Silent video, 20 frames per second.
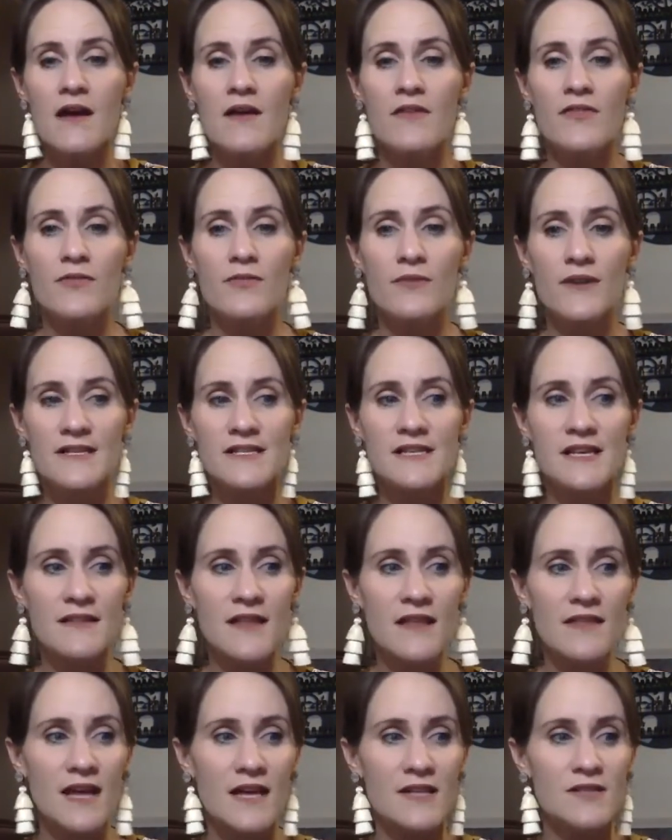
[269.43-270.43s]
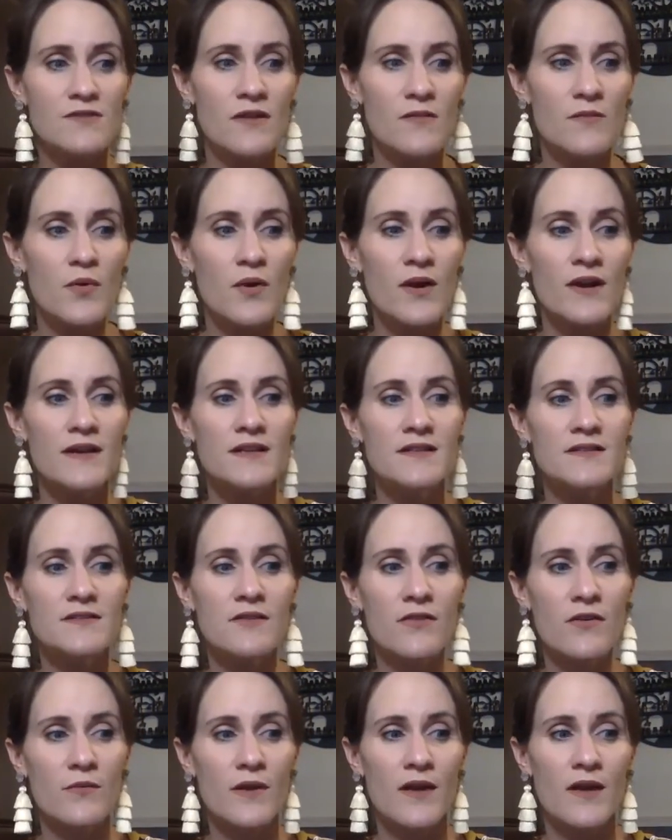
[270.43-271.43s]
The reason that that's really important is so
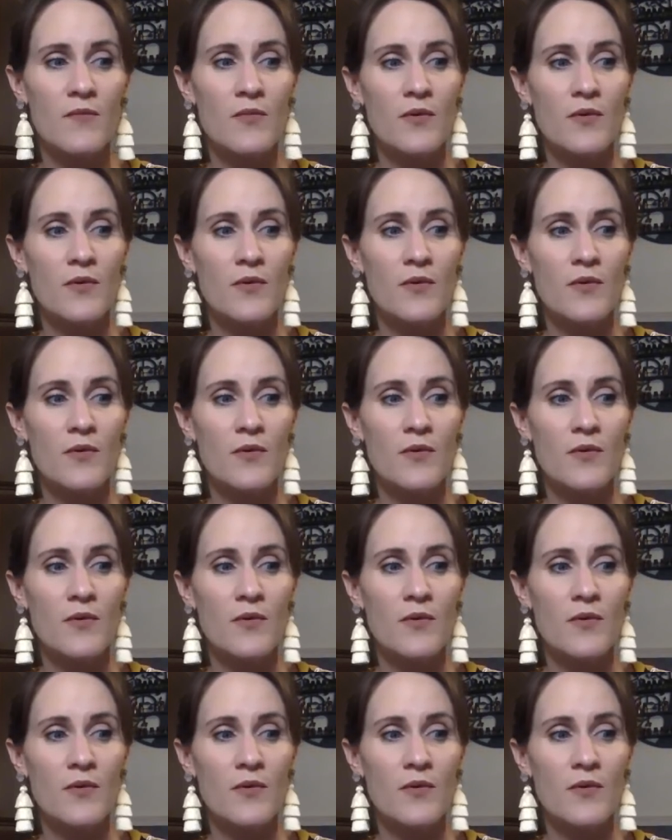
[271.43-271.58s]
that we can